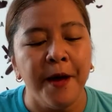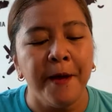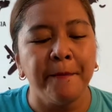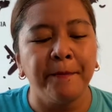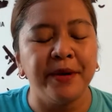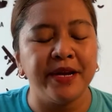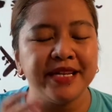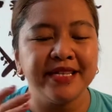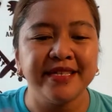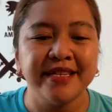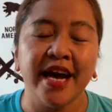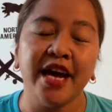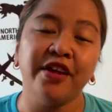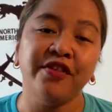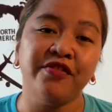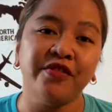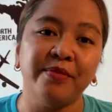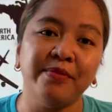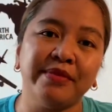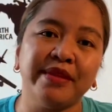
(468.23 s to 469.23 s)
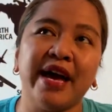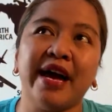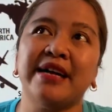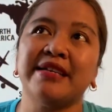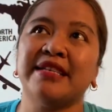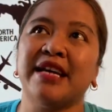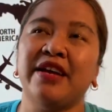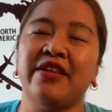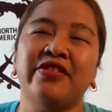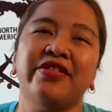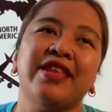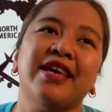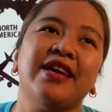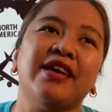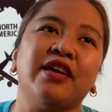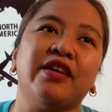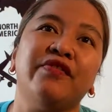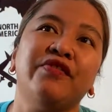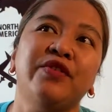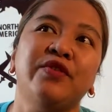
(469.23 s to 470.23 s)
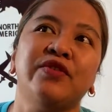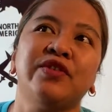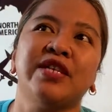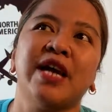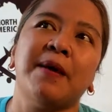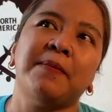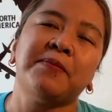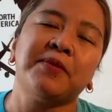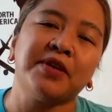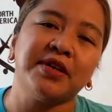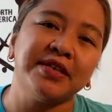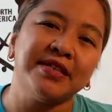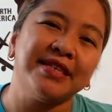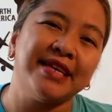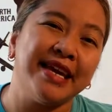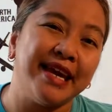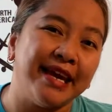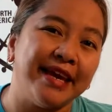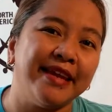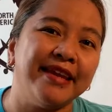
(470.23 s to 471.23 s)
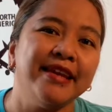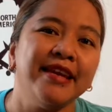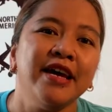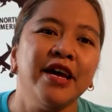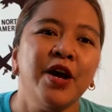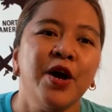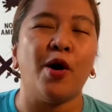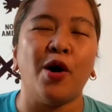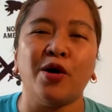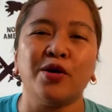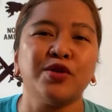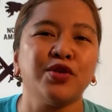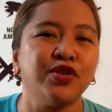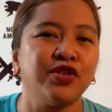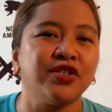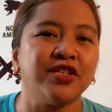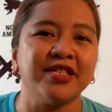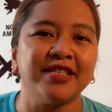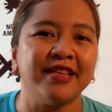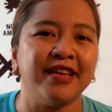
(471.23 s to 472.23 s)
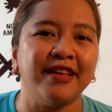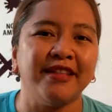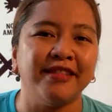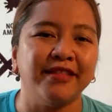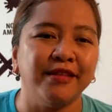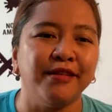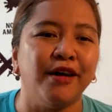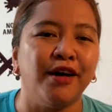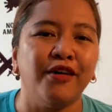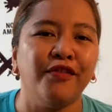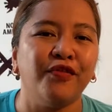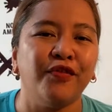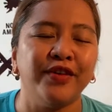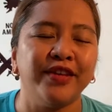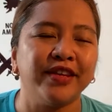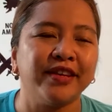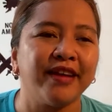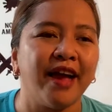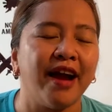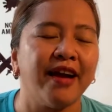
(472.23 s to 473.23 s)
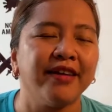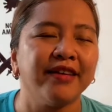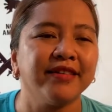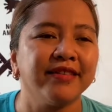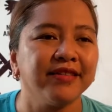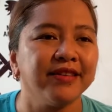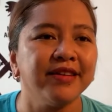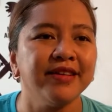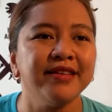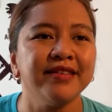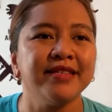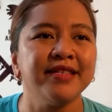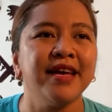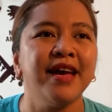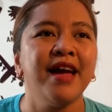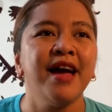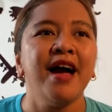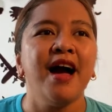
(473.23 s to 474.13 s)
But aside from that, I think a few chapters in, also just in love with the characters.